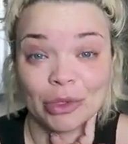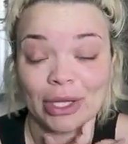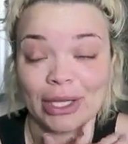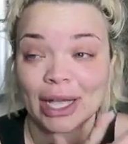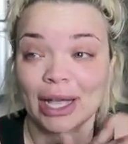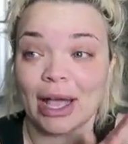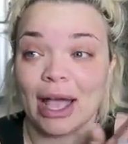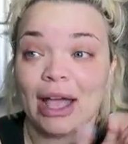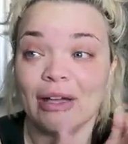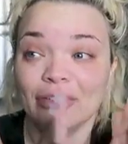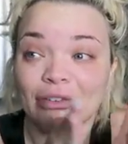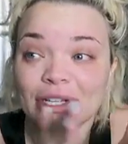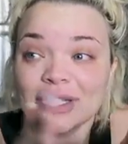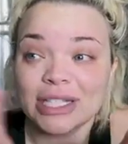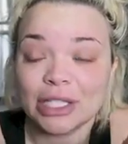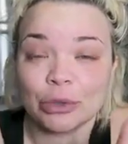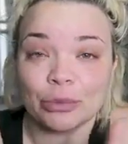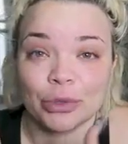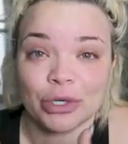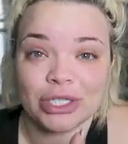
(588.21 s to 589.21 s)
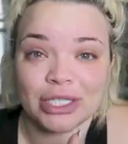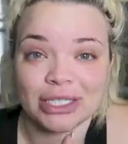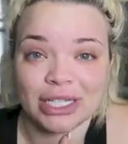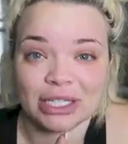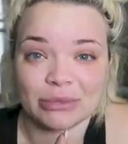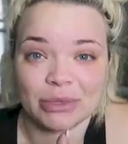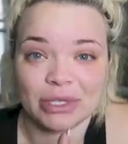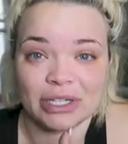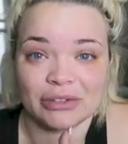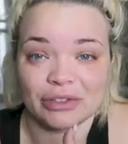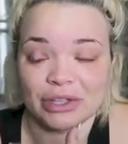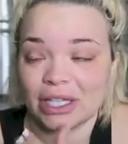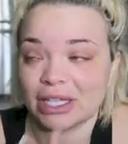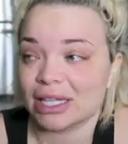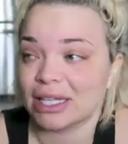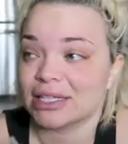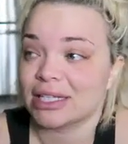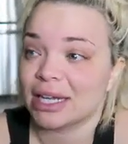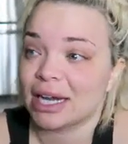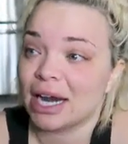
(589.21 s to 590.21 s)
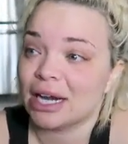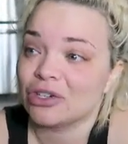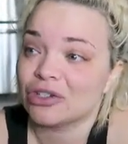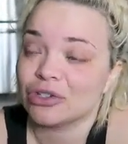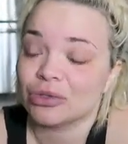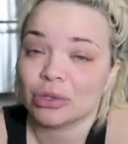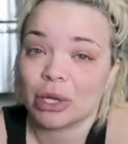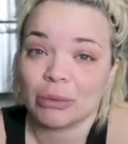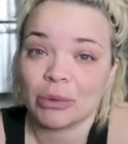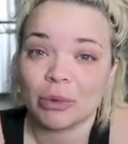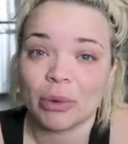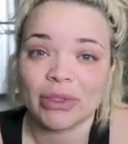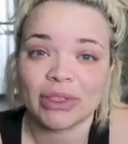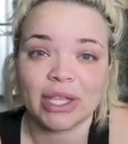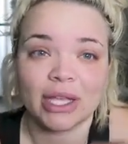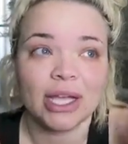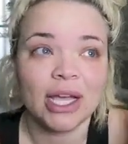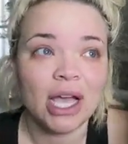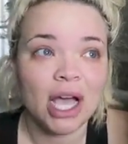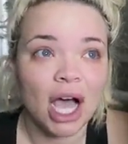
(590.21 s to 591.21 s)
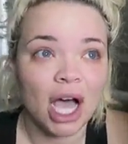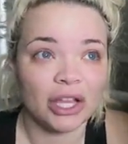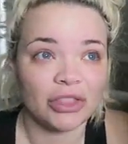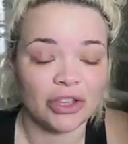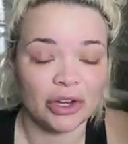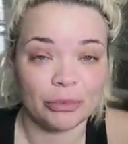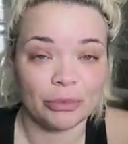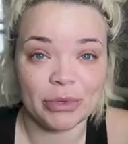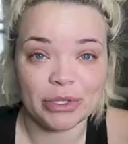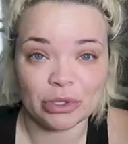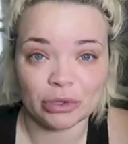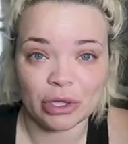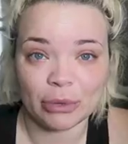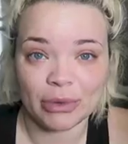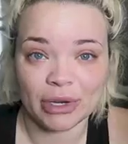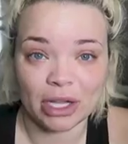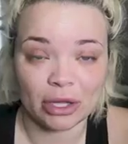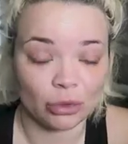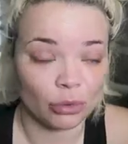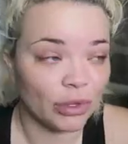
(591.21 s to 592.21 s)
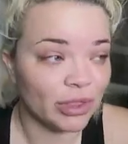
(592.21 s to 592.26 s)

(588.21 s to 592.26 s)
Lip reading: Like every single person tells me a different thing. Like a psychiatrist told me one thing, a therapist told me another.